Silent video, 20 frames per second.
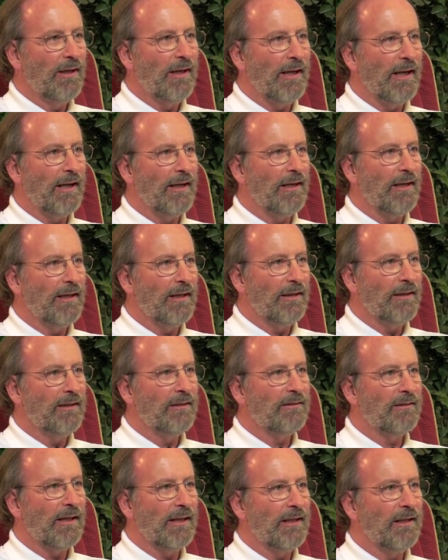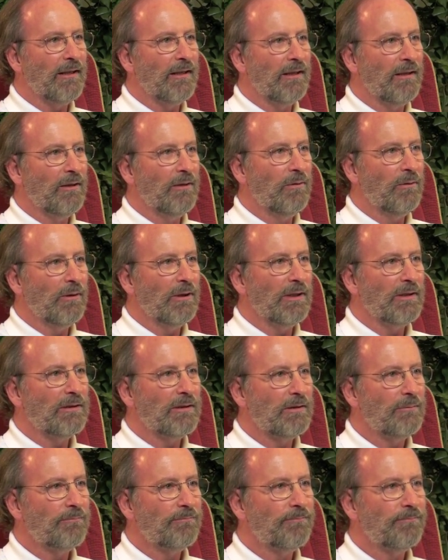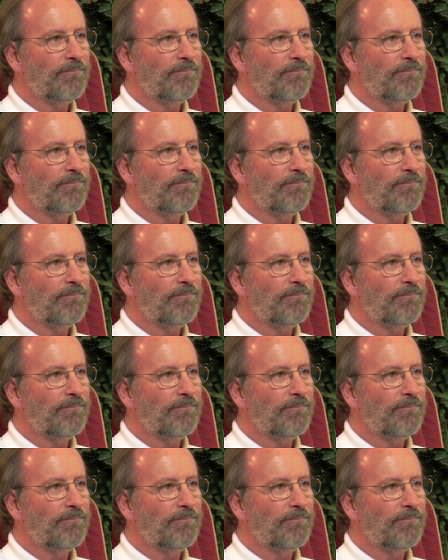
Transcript: and decided to do this.